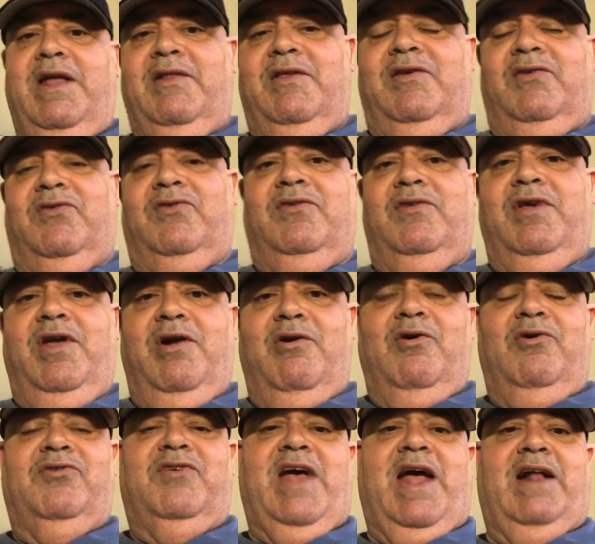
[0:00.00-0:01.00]
this
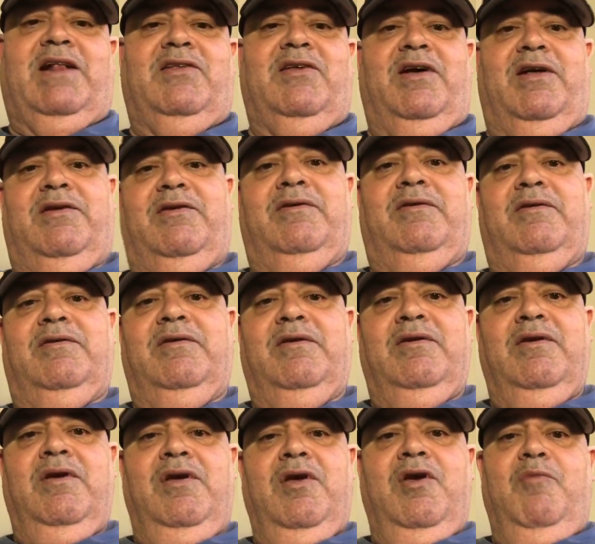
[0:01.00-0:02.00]
HEROES Act done.
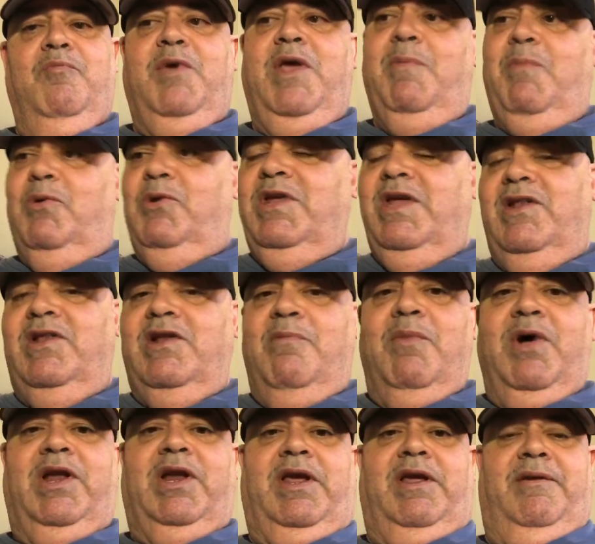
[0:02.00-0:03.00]
People need their
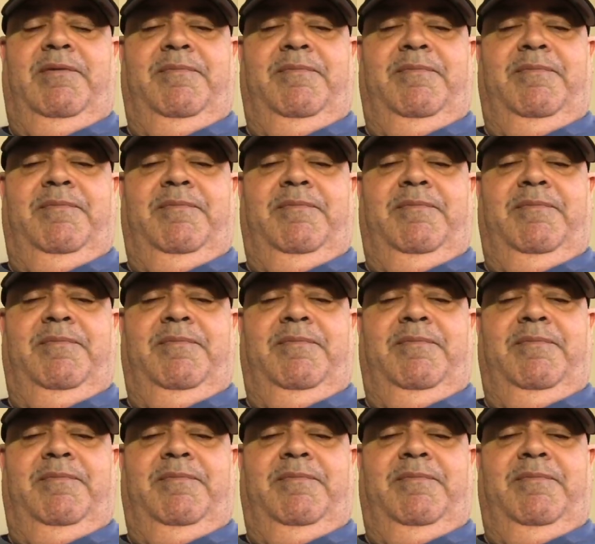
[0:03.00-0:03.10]
money.